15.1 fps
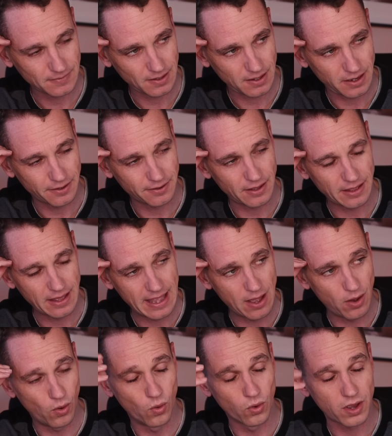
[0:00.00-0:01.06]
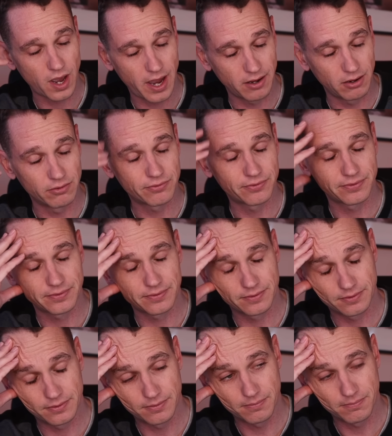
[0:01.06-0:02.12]
it all kind of
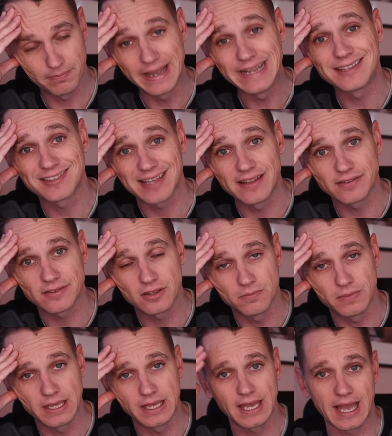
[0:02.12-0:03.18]
made sense to me